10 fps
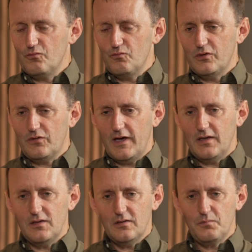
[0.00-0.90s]

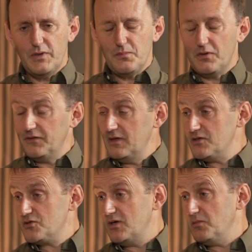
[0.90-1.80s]
retaining people in the
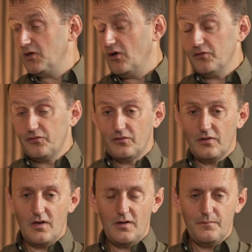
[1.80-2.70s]
industry because
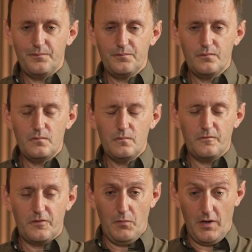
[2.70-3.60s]

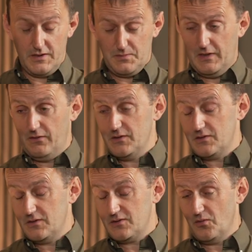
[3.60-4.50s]
from my
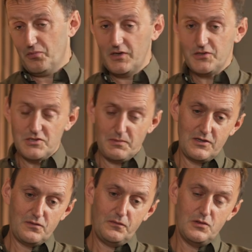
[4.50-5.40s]
experience as an operations
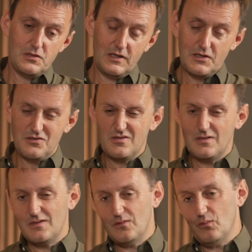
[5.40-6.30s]
manager of using
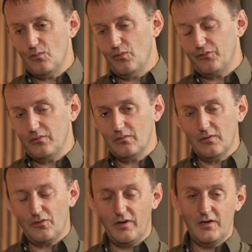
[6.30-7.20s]
agencies, it wasn't a
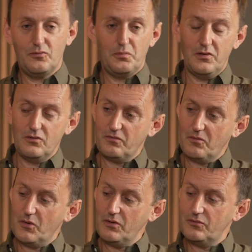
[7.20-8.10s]
great experience, if
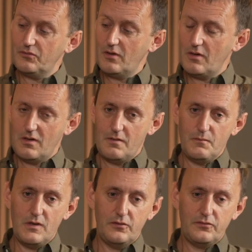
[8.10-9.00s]
I'm honest.
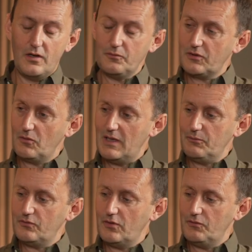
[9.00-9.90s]
And I set up Skilled
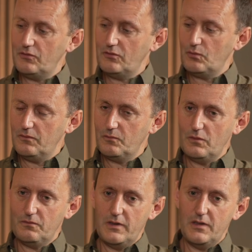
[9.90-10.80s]
Labour Services with
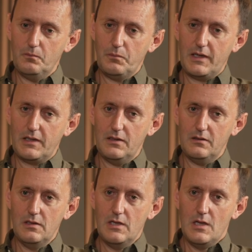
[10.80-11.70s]
Liam back in
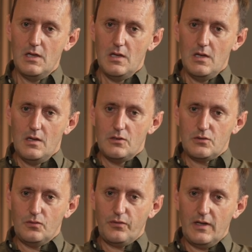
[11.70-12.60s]

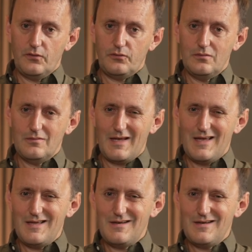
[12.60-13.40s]
2010,